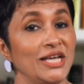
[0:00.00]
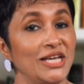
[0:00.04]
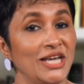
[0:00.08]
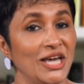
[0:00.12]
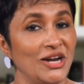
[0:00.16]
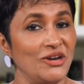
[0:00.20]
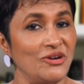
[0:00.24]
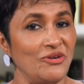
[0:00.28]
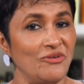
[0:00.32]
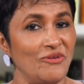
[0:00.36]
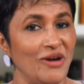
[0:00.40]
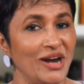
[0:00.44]

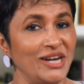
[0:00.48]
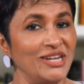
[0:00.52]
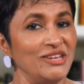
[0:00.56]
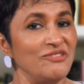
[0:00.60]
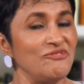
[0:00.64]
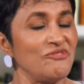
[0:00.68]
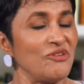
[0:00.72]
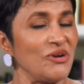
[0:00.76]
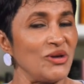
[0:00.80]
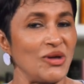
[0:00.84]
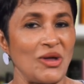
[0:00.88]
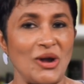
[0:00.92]
Get ready
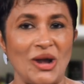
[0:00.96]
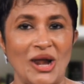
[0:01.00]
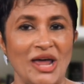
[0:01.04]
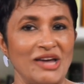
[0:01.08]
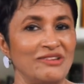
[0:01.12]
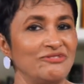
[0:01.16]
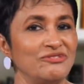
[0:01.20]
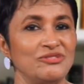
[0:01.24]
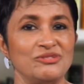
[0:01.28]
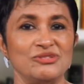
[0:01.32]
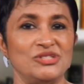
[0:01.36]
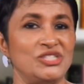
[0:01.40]
for your
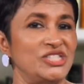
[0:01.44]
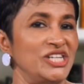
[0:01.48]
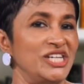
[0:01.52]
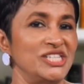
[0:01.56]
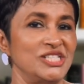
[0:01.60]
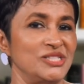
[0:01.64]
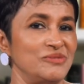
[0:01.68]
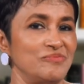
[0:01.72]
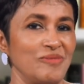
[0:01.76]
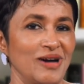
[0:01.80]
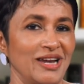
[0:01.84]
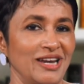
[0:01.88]
life to
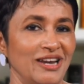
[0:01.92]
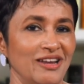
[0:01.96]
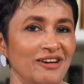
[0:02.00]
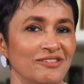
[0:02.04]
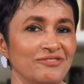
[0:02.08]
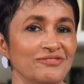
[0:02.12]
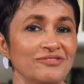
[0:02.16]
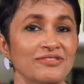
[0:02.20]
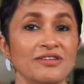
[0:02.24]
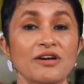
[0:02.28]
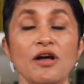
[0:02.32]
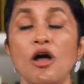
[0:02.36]
change, my
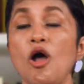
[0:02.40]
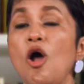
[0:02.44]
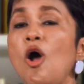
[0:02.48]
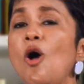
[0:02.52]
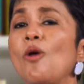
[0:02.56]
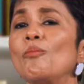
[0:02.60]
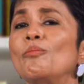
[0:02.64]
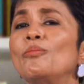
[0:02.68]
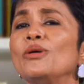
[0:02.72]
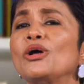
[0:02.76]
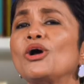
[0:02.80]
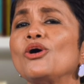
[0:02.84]
love,
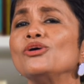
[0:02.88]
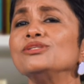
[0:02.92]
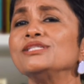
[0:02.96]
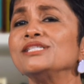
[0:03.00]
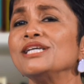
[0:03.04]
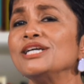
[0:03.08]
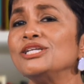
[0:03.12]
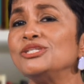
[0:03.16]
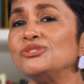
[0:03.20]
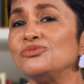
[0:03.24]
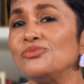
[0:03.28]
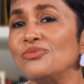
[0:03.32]

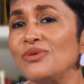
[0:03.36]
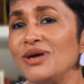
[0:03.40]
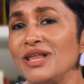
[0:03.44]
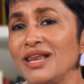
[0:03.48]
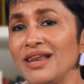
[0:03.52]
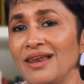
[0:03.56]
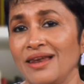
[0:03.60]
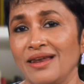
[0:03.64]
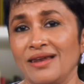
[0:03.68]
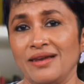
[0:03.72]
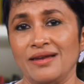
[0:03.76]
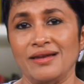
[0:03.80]
because it
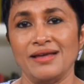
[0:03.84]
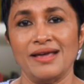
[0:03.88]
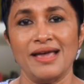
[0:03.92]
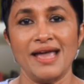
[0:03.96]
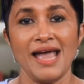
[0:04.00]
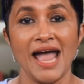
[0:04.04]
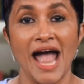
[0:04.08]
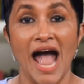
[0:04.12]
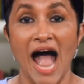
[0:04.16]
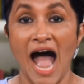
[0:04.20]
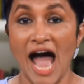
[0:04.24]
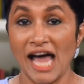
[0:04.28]
will.
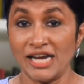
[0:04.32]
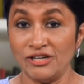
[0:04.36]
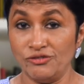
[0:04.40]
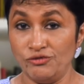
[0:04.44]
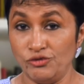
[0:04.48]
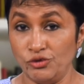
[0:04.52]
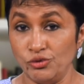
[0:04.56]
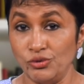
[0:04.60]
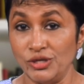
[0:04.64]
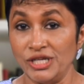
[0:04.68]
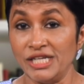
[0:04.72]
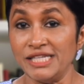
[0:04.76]
And
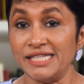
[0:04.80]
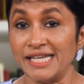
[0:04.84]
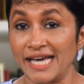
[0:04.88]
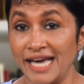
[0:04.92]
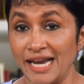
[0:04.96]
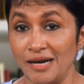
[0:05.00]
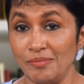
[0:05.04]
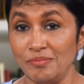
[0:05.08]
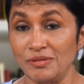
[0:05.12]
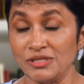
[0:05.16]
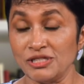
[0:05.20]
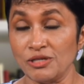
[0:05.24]
if you need
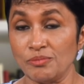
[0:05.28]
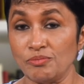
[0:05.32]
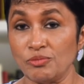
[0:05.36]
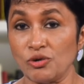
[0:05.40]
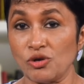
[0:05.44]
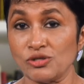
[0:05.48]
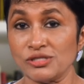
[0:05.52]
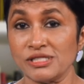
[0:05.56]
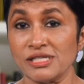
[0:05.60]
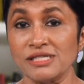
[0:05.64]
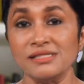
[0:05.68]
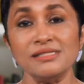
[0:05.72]
help in the
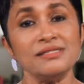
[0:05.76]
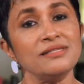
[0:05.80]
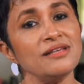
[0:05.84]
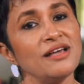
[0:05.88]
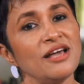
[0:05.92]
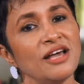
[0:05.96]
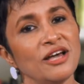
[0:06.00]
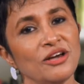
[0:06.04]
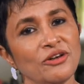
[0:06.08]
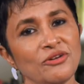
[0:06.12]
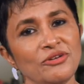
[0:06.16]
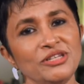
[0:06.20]
process,
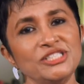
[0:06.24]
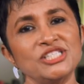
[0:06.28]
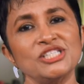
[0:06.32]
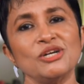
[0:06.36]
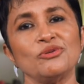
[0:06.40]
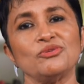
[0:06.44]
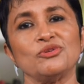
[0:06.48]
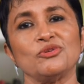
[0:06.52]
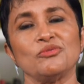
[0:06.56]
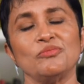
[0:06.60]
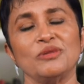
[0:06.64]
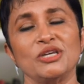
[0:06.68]
reach
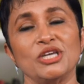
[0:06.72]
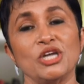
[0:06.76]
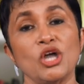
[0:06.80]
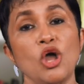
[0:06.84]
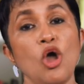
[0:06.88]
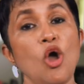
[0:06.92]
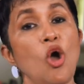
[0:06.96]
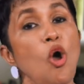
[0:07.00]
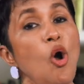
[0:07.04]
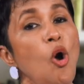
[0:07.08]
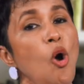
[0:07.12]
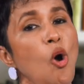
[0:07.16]
out to me.
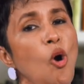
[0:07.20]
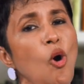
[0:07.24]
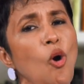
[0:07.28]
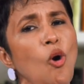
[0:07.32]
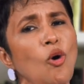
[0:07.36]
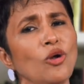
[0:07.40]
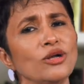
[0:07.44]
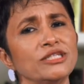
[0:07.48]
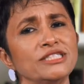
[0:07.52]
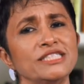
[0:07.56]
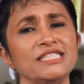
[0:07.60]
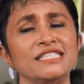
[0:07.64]

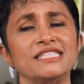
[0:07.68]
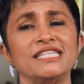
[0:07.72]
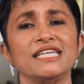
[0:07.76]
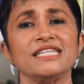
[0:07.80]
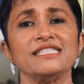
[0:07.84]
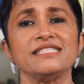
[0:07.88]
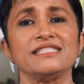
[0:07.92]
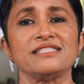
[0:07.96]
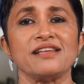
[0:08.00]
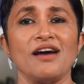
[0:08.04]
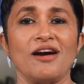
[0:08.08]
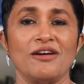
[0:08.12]
All
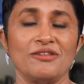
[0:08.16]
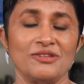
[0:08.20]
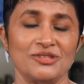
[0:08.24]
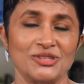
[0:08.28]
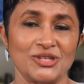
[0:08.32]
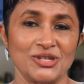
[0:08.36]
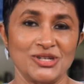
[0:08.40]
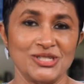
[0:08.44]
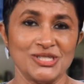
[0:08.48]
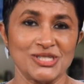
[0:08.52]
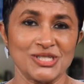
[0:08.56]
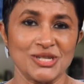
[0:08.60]
details are in
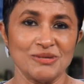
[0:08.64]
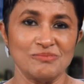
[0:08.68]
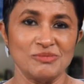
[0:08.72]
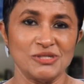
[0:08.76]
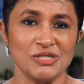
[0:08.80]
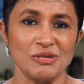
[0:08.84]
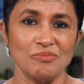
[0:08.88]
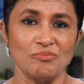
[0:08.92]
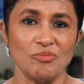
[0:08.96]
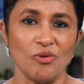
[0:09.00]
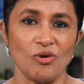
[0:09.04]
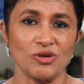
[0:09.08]
the
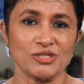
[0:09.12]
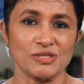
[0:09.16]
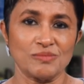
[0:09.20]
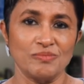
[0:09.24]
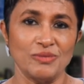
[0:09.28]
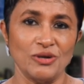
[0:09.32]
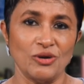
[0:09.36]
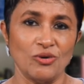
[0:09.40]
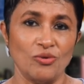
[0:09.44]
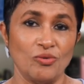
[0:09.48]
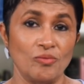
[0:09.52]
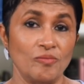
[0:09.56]
description box
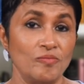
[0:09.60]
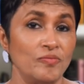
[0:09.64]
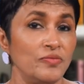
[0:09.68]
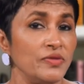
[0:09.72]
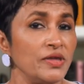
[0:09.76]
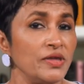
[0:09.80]
below.